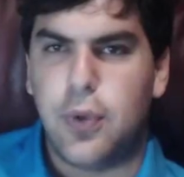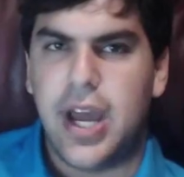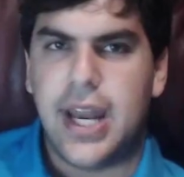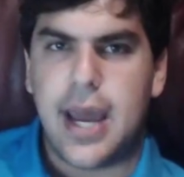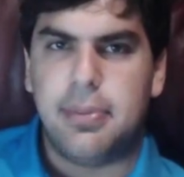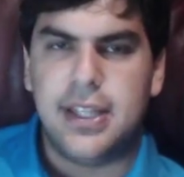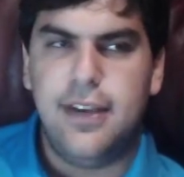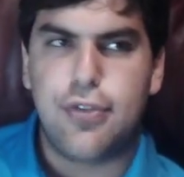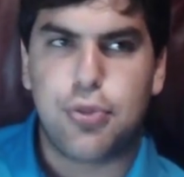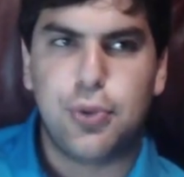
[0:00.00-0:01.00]
when, I
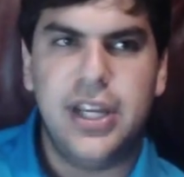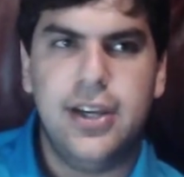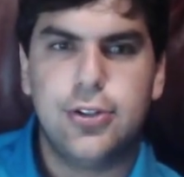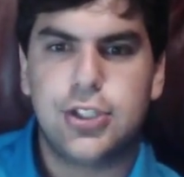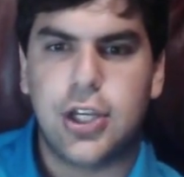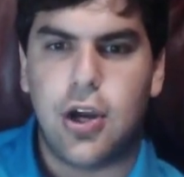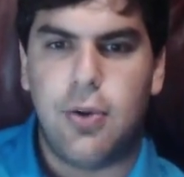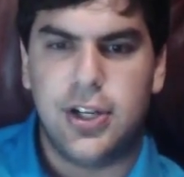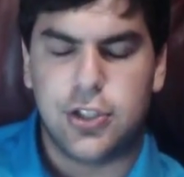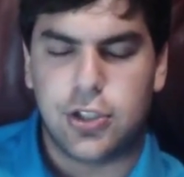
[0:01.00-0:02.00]
believe, 3 years
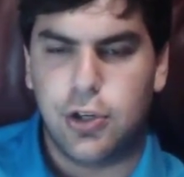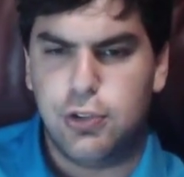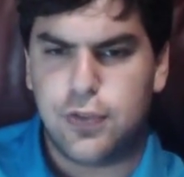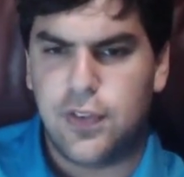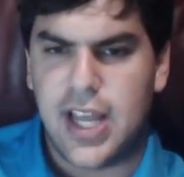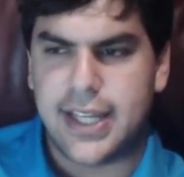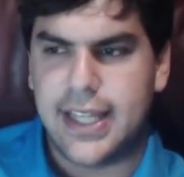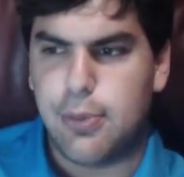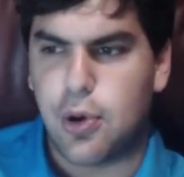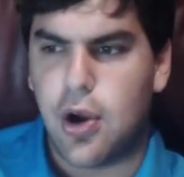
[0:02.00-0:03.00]
ago under Coach Fleck,
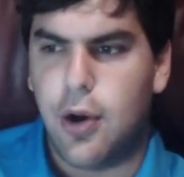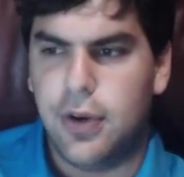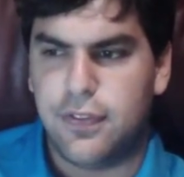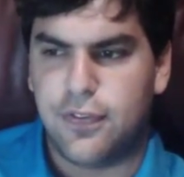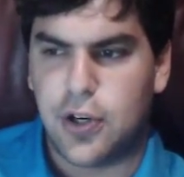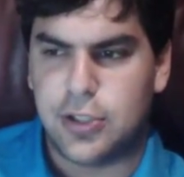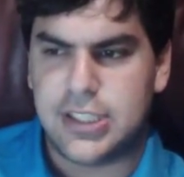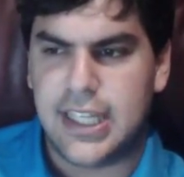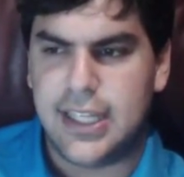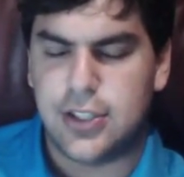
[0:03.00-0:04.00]
they were
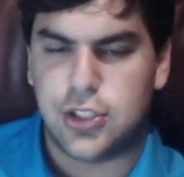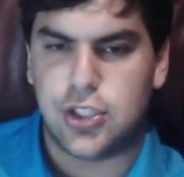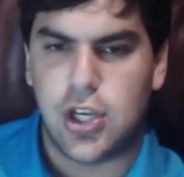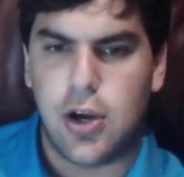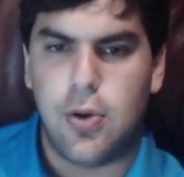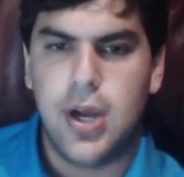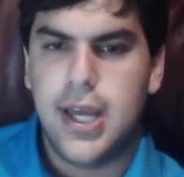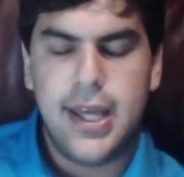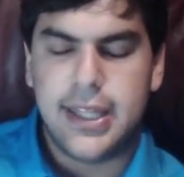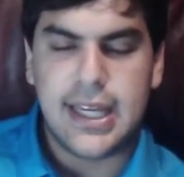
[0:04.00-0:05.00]
0-13. So
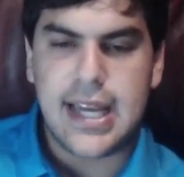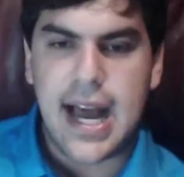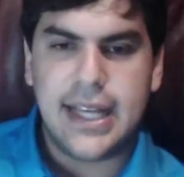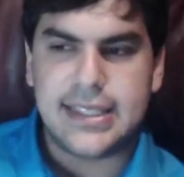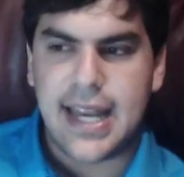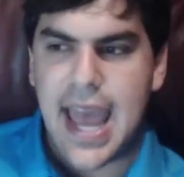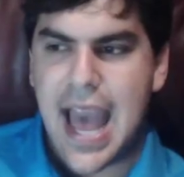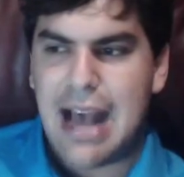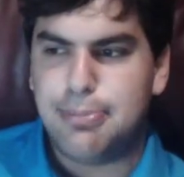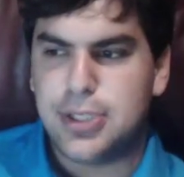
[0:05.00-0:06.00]
the guy's an
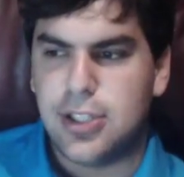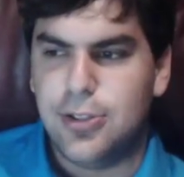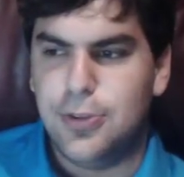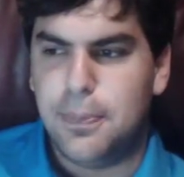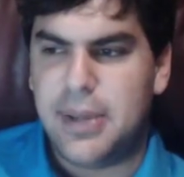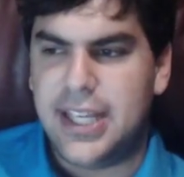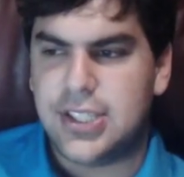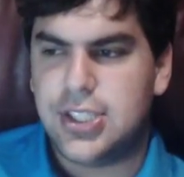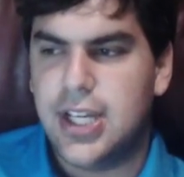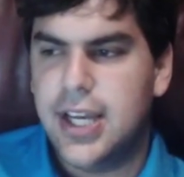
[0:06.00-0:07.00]
absolute
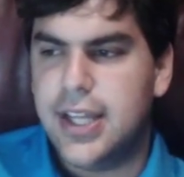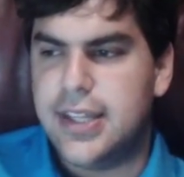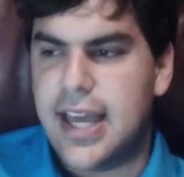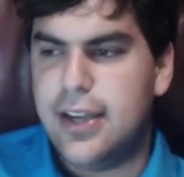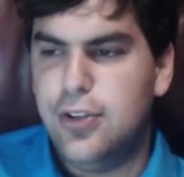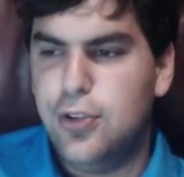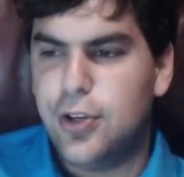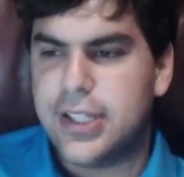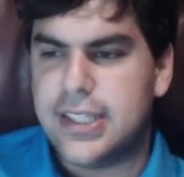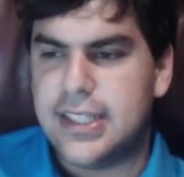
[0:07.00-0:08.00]
beast. Then you
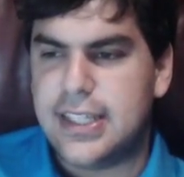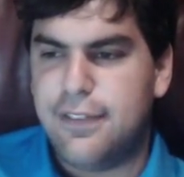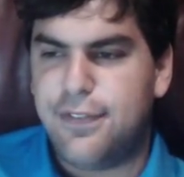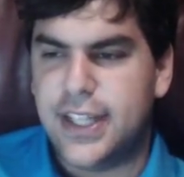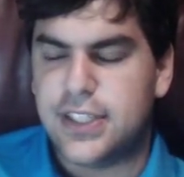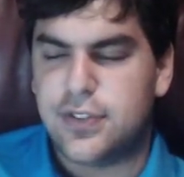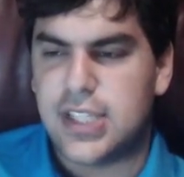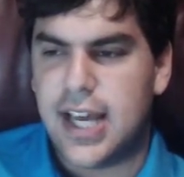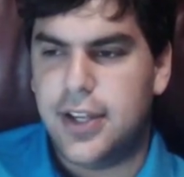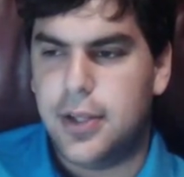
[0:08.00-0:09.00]
look at the defensive
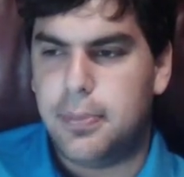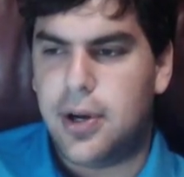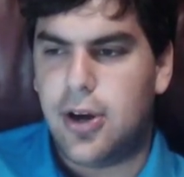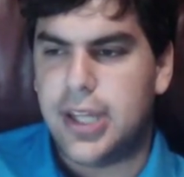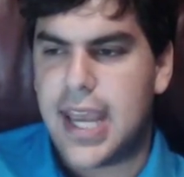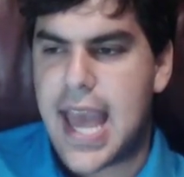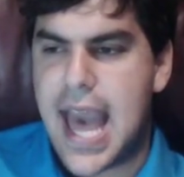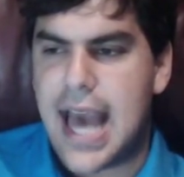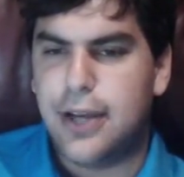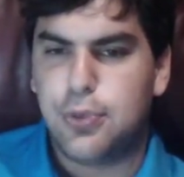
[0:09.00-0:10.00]
side of the ball. They
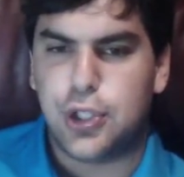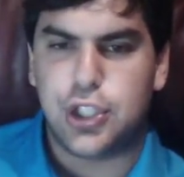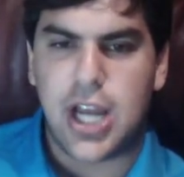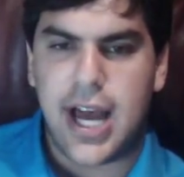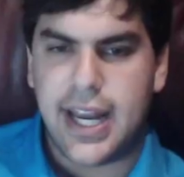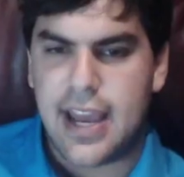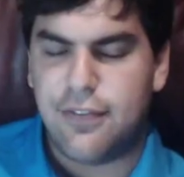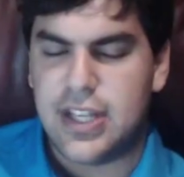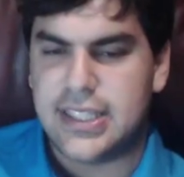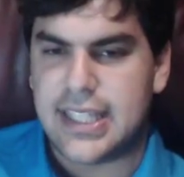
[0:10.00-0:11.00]
add Rashawn
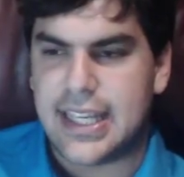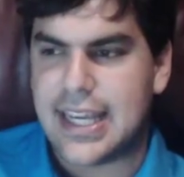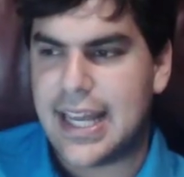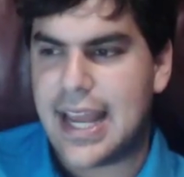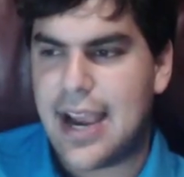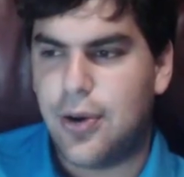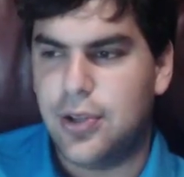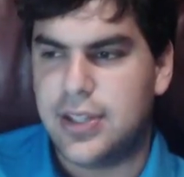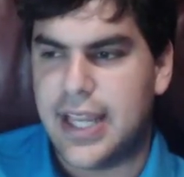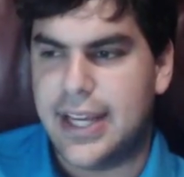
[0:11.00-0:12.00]
Evans. They get
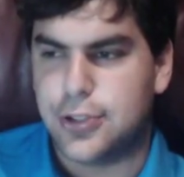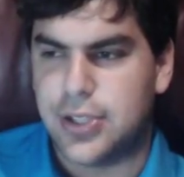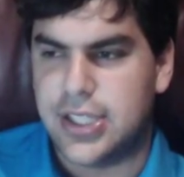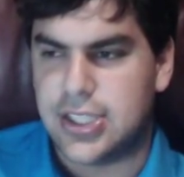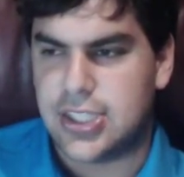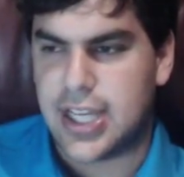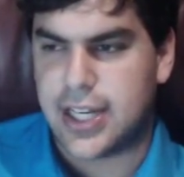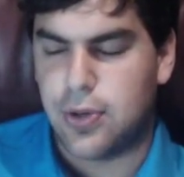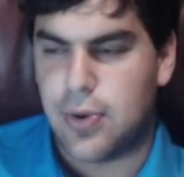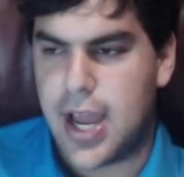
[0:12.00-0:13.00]
Harold Landry in the
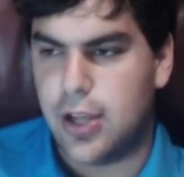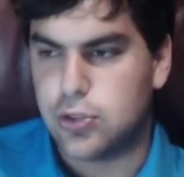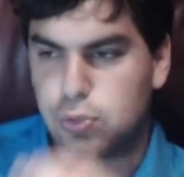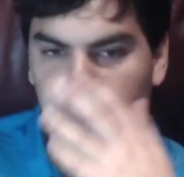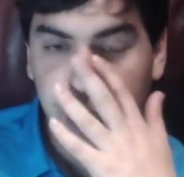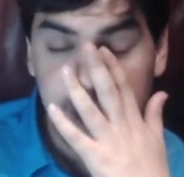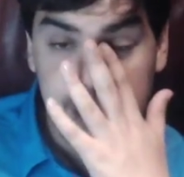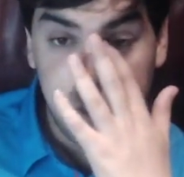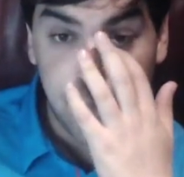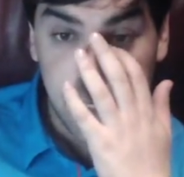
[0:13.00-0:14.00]
second round.
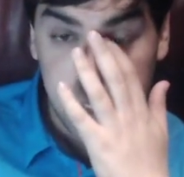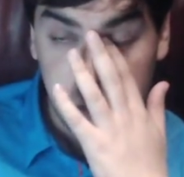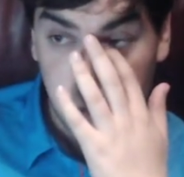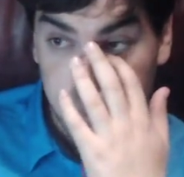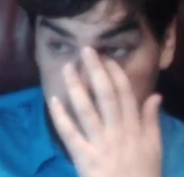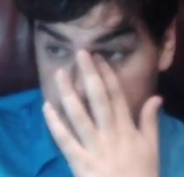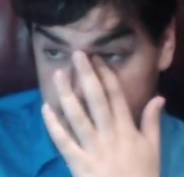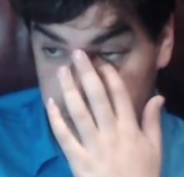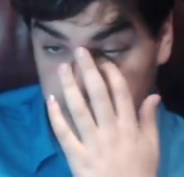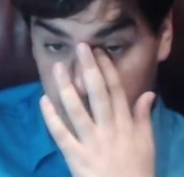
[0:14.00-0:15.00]
Really, really good
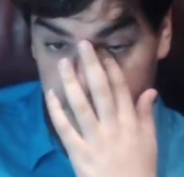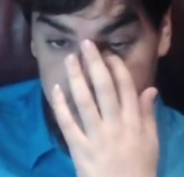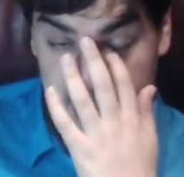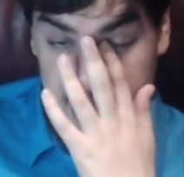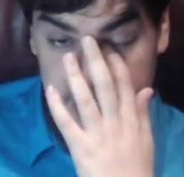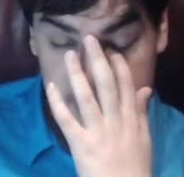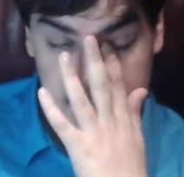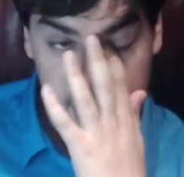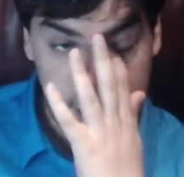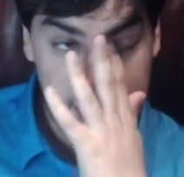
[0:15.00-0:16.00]
picks from
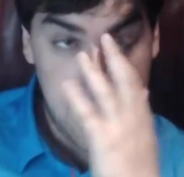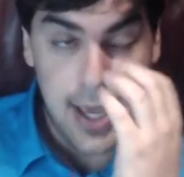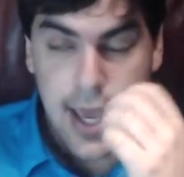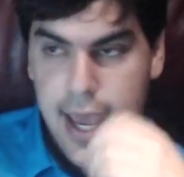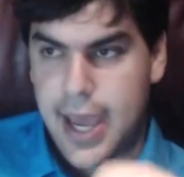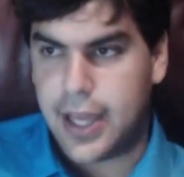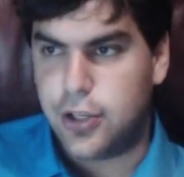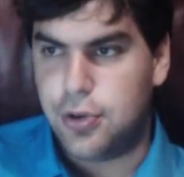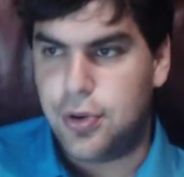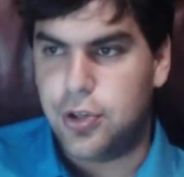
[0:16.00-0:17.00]
Tennessee.
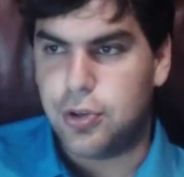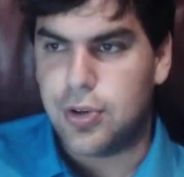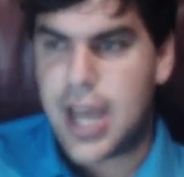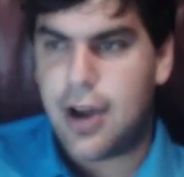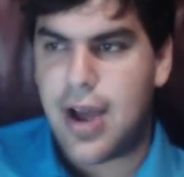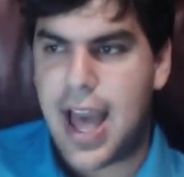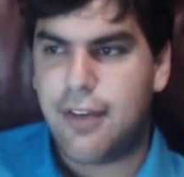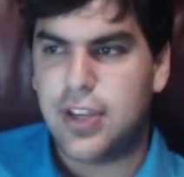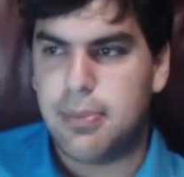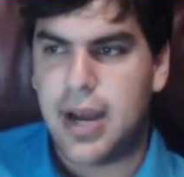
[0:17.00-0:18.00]
And you're now
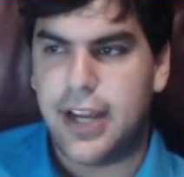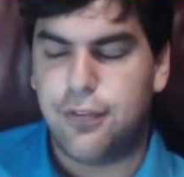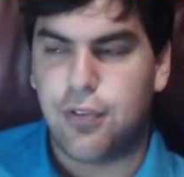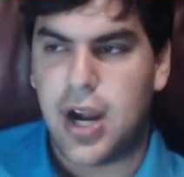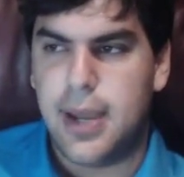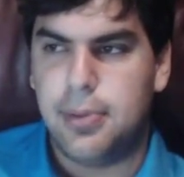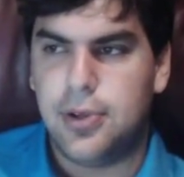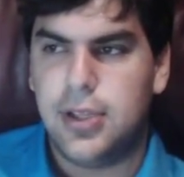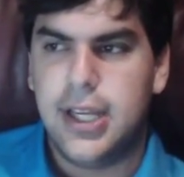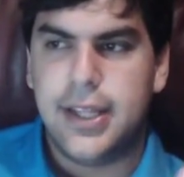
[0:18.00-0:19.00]
having Mike
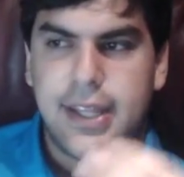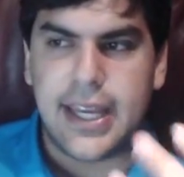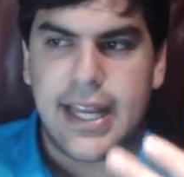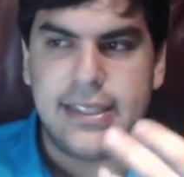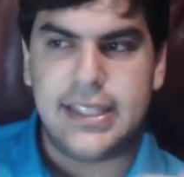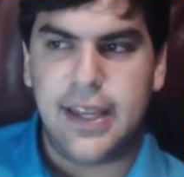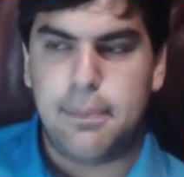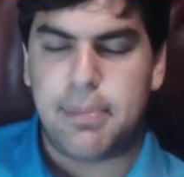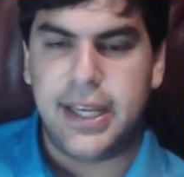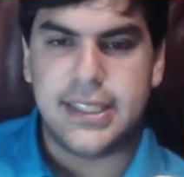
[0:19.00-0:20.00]
Vrabel. They get
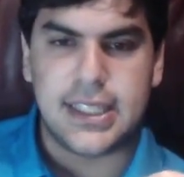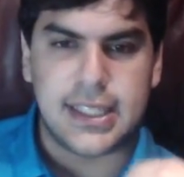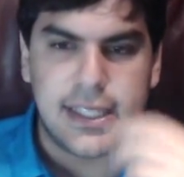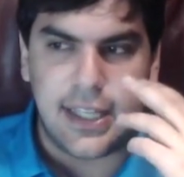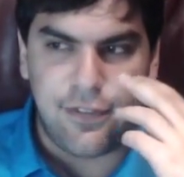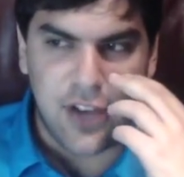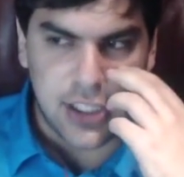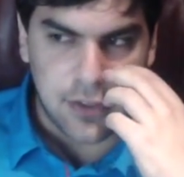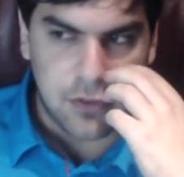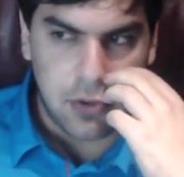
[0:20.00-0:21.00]
Dean Pease as a
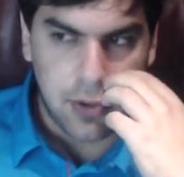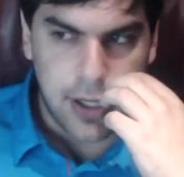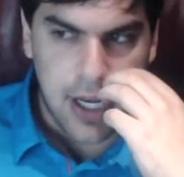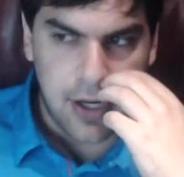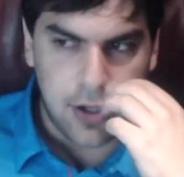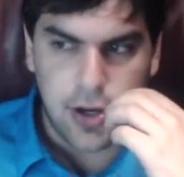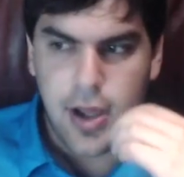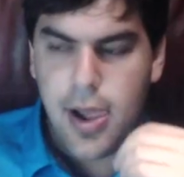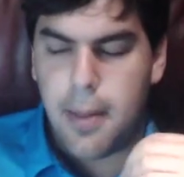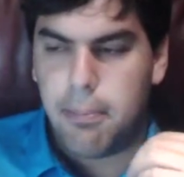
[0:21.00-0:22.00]
defensive coordinator.
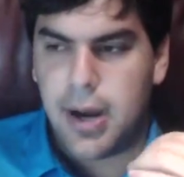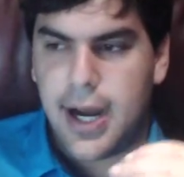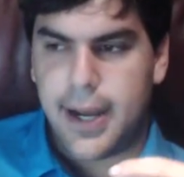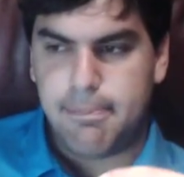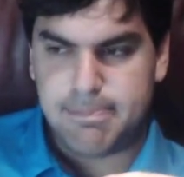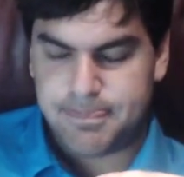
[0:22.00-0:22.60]
But